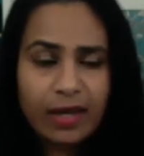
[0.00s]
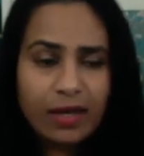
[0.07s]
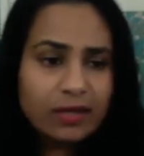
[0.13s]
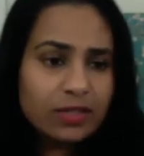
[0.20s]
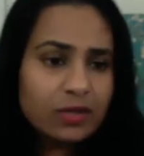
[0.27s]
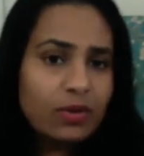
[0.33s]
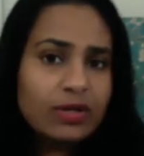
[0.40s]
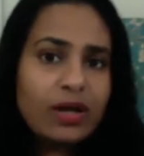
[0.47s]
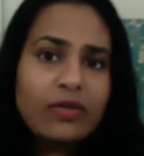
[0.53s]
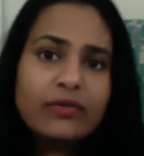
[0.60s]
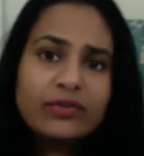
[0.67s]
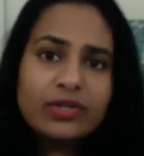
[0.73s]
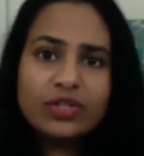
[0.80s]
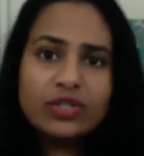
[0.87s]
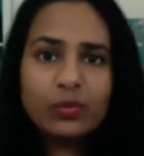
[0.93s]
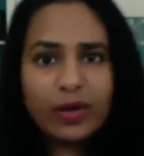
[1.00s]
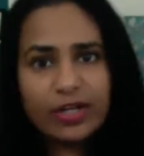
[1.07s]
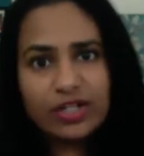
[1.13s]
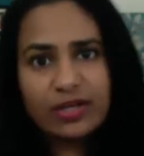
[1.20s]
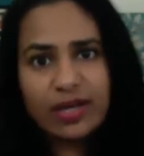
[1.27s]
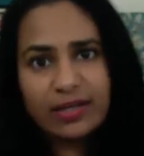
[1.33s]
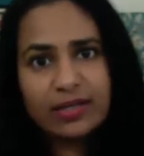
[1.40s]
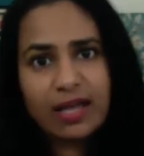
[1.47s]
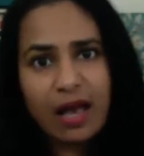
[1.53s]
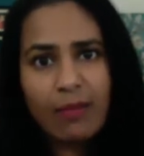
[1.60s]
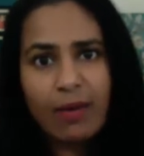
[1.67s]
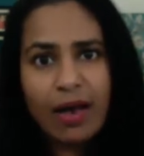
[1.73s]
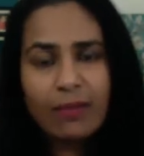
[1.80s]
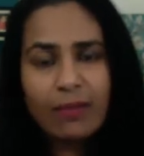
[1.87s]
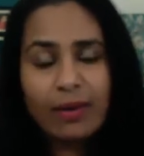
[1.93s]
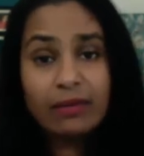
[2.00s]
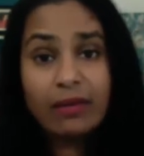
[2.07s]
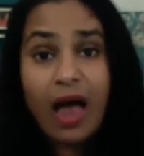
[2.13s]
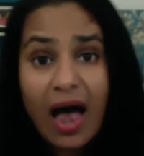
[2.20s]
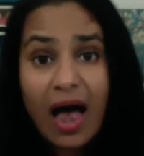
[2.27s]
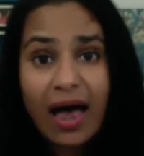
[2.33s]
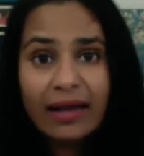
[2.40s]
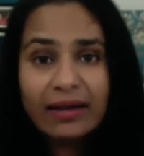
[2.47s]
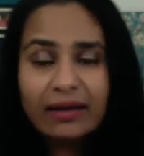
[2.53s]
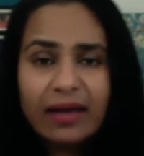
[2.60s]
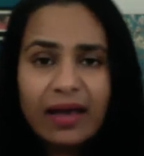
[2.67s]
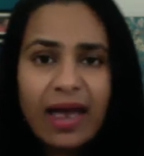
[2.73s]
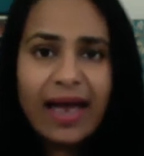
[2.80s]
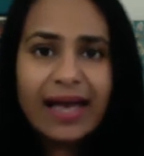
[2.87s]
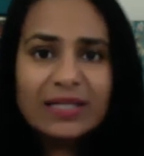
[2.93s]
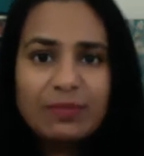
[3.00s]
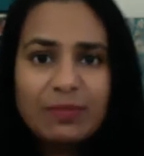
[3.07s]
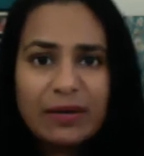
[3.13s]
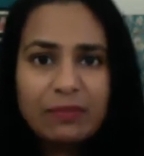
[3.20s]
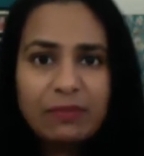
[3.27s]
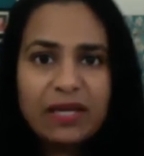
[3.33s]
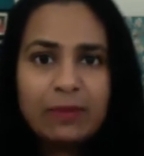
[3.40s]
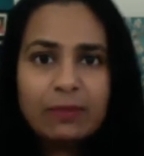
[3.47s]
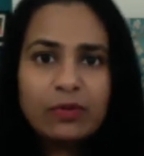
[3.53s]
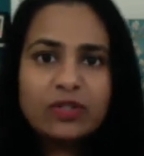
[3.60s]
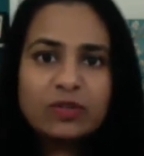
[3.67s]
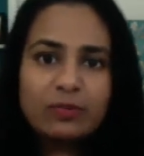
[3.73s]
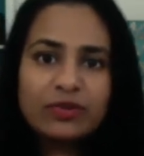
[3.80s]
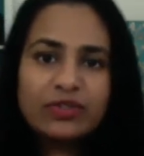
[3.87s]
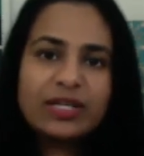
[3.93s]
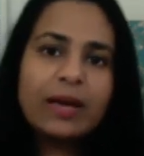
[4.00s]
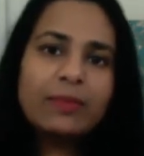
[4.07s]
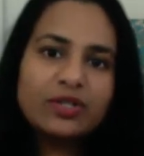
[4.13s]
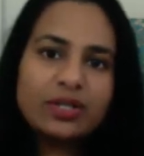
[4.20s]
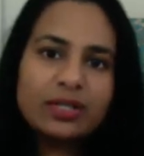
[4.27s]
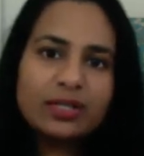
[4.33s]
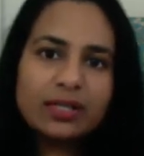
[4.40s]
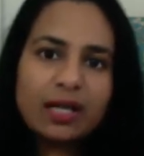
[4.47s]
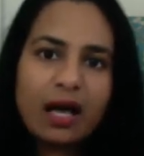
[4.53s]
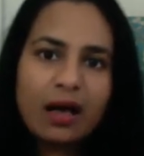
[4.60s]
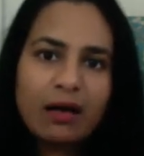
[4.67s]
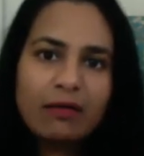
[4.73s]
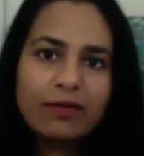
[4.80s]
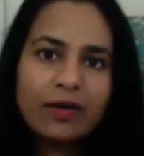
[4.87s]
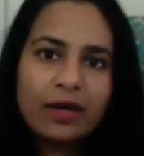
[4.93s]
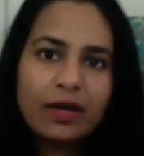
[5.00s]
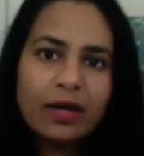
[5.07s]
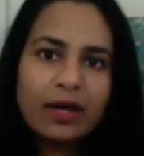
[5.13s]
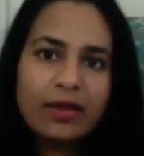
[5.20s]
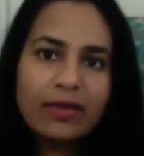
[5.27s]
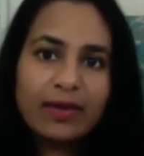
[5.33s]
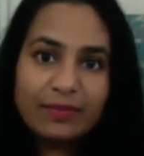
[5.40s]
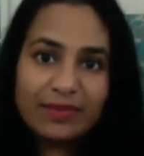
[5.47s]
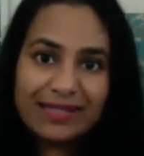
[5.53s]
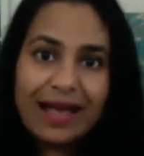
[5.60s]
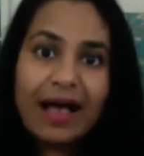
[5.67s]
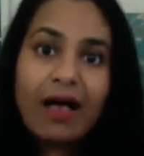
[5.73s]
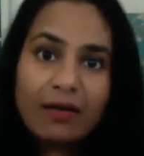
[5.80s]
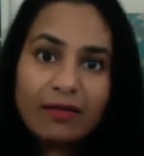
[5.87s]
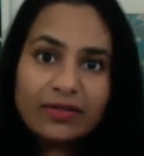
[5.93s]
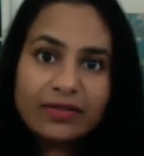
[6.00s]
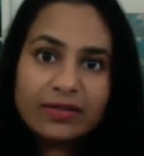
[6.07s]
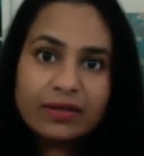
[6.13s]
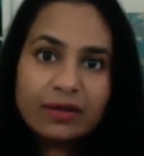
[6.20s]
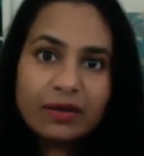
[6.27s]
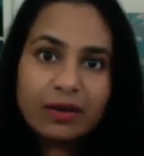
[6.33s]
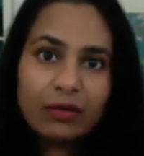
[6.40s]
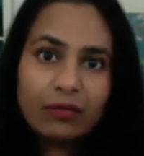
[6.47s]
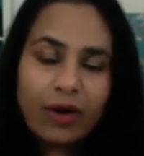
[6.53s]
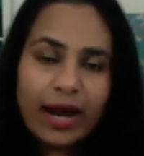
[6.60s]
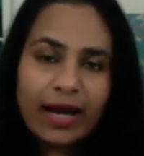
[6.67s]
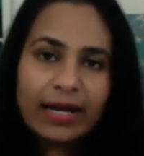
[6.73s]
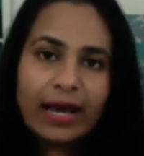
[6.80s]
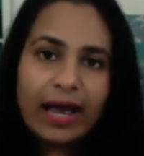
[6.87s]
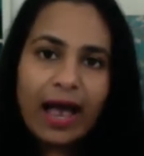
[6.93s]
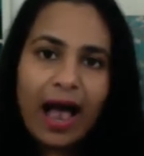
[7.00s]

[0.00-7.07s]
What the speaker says: So another situation that's come up a lot has been people's perceptions of themselves, right?